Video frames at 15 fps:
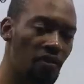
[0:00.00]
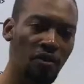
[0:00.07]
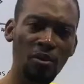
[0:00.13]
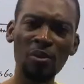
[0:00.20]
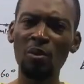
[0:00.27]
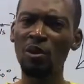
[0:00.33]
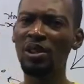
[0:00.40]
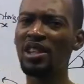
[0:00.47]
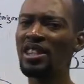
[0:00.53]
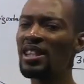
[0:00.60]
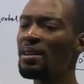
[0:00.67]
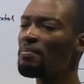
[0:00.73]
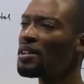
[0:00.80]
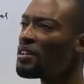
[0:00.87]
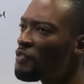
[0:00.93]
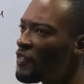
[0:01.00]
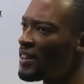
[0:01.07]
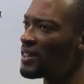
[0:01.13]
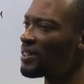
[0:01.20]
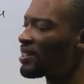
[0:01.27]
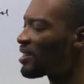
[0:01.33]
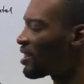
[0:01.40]
you the same
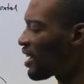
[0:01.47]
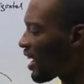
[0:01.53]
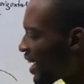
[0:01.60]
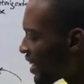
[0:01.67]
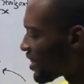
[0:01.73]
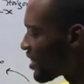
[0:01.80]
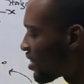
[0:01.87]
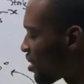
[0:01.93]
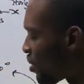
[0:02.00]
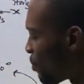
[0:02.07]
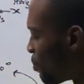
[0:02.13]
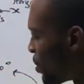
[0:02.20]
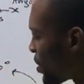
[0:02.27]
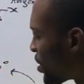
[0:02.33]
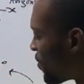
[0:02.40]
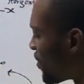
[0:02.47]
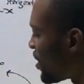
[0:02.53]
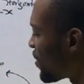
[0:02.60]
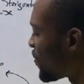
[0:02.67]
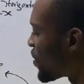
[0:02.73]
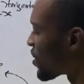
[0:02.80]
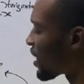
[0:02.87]
effect as both of these
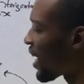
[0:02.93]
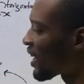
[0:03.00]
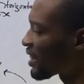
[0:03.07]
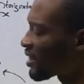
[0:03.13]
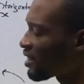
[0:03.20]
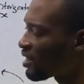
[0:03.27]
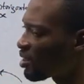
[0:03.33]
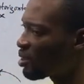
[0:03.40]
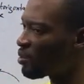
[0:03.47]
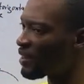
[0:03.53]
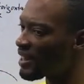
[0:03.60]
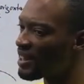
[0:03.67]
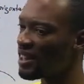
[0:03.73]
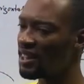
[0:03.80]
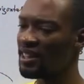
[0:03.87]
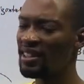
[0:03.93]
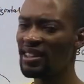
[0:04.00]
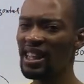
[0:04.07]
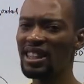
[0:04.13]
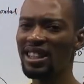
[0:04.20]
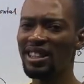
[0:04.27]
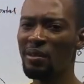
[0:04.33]
forces acting together.
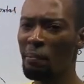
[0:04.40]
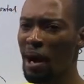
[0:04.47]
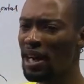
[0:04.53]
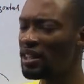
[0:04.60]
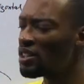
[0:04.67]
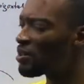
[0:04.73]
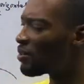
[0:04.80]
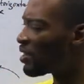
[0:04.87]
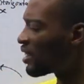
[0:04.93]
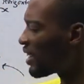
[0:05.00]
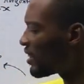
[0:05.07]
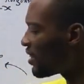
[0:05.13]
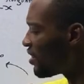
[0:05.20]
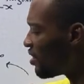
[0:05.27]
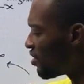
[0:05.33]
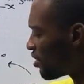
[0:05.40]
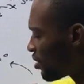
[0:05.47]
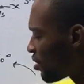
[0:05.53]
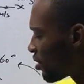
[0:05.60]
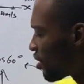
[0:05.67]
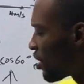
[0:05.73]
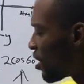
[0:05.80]
That is the magnitude, that is the
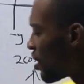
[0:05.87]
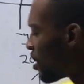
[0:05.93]
result.